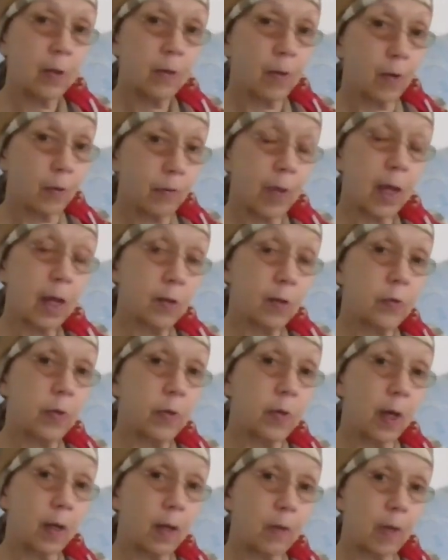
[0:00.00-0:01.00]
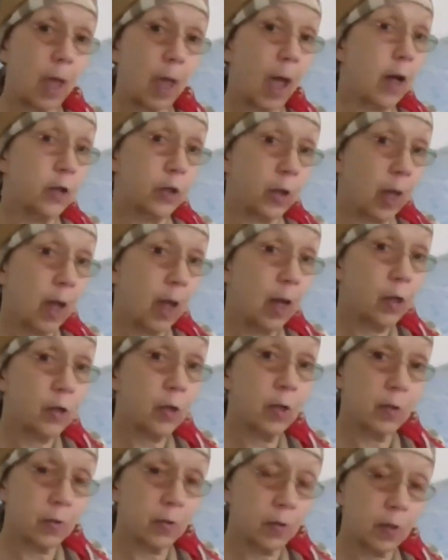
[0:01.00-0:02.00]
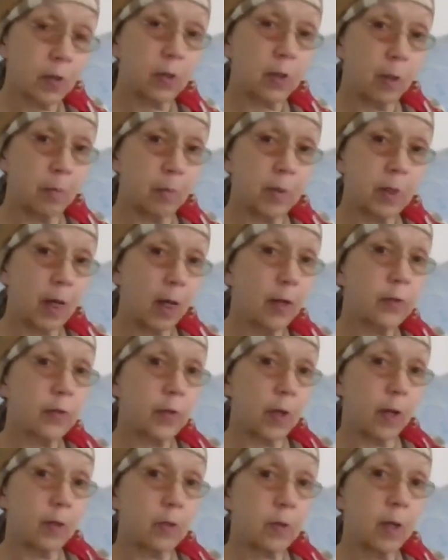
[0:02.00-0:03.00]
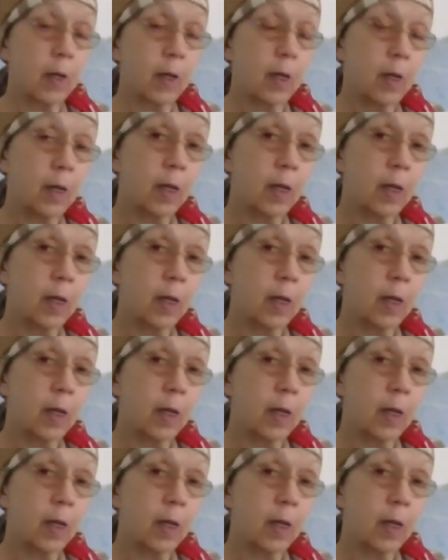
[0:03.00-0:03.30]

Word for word: the things that the education system tells us